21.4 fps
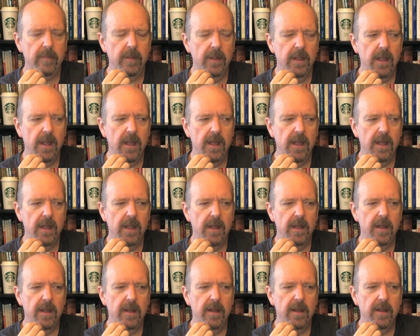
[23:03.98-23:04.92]

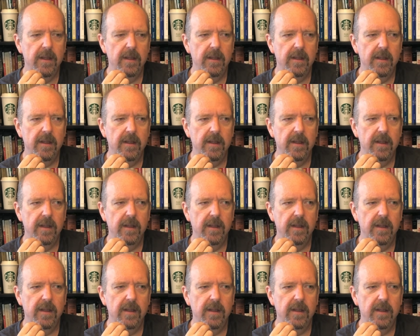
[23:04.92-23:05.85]
uh,
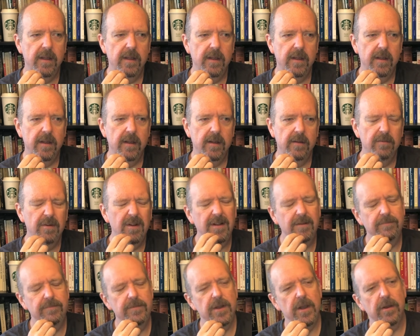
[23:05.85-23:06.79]

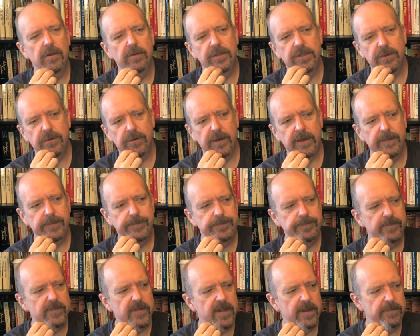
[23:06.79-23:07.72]
well, no, sorry,
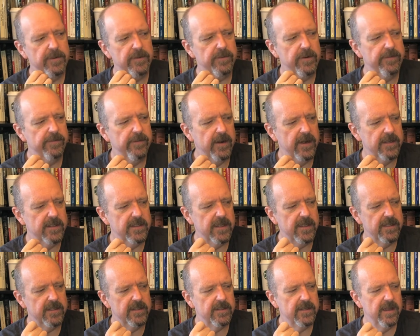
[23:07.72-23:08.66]
let me rephrase
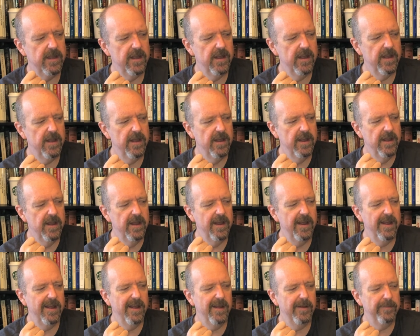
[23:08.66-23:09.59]
this.
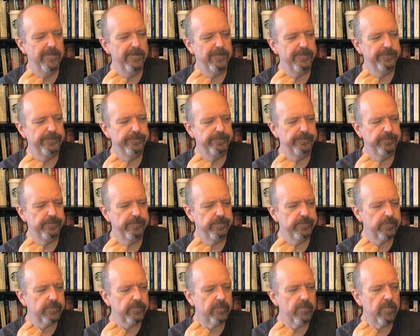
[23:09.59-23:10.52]
Um,
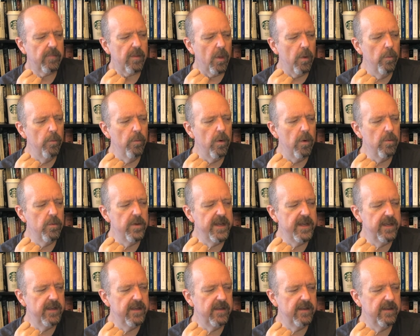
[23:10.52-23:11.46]

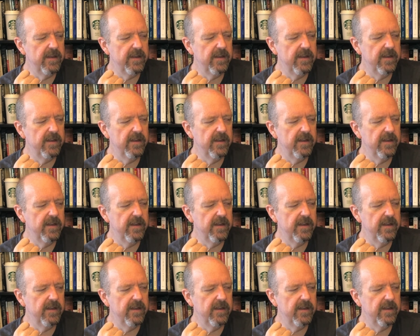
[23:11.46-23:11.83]
we